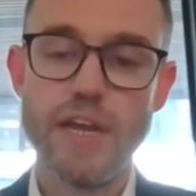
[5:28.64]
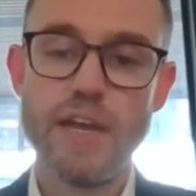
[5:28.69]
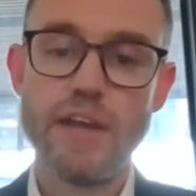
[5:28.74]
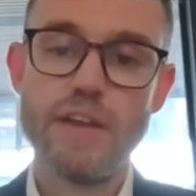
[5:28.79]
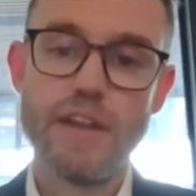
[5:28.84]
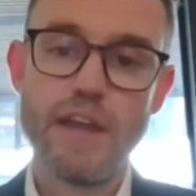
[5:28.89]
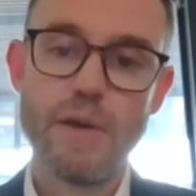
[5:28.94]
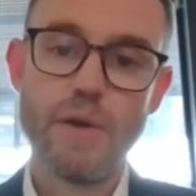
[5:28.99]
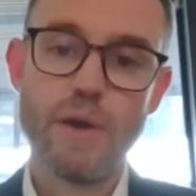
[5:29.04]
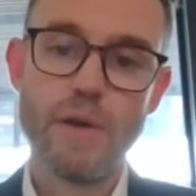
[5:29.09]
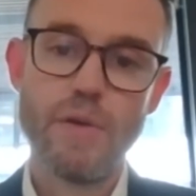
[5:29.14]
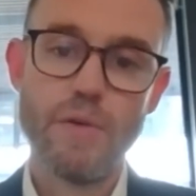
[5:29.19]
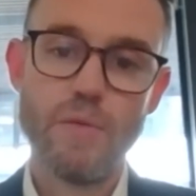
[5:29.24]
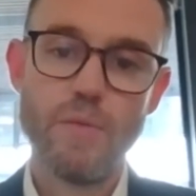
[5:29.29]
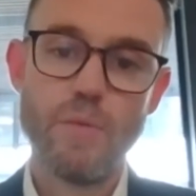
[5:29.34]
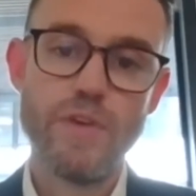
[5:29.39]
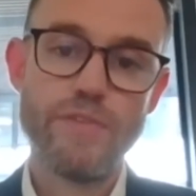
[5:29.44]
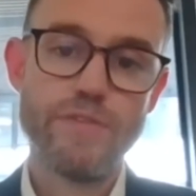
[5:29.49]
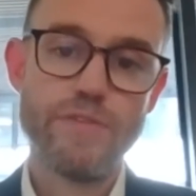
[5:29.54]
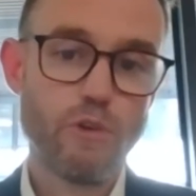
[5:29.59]
Now,
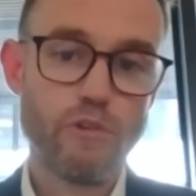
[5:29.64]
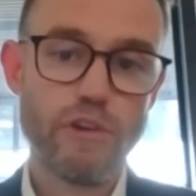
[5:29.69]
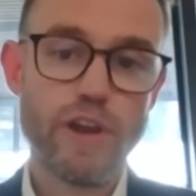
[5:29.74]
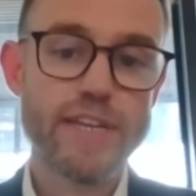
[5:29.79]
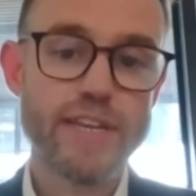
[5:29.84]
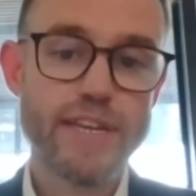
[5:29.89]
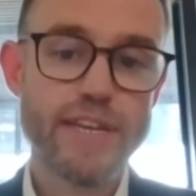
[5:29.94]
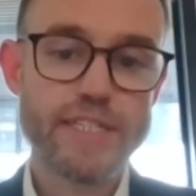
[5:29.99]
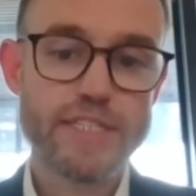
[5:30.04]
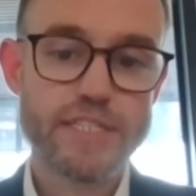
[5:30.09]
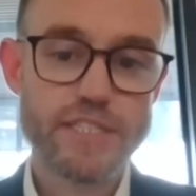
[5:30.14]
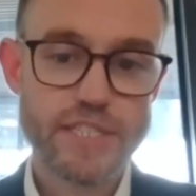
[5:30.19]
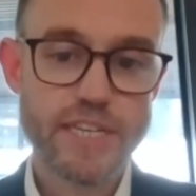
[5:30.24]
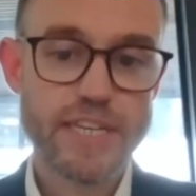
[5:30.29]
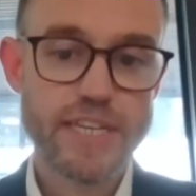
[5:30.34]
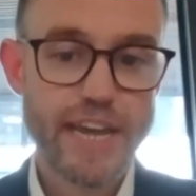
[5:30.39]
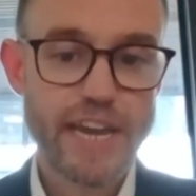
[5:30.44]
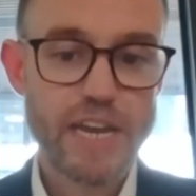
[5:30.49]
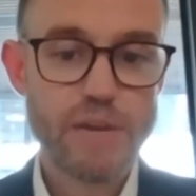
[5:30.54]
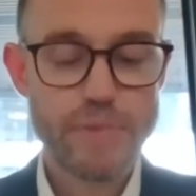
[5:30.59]
we've already to
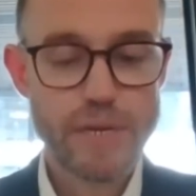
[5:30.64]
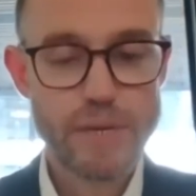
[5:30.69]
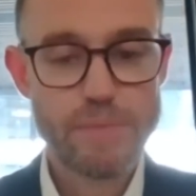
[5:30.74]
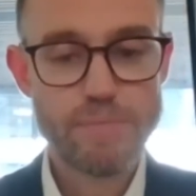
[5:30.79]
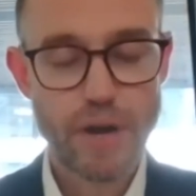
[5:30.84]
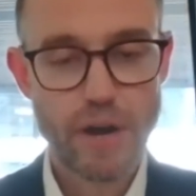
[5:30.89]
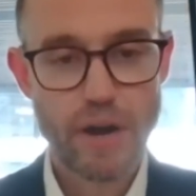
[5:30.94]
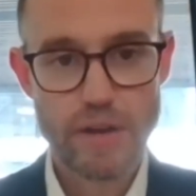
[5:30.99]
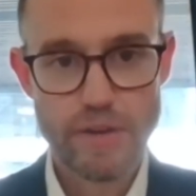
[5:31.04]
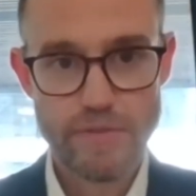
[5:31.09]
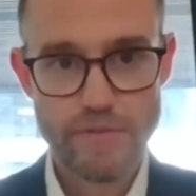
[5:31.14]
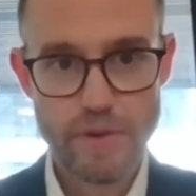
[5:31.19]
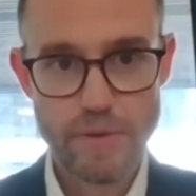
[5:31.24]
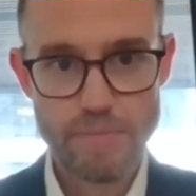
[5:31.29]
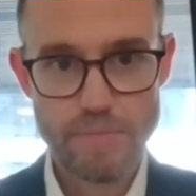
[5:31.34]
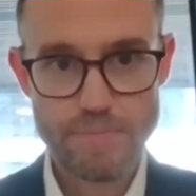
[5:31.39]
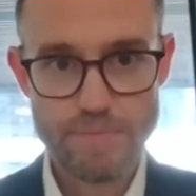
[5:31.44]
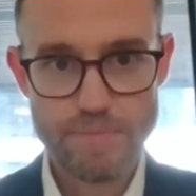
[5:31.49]
date been part of a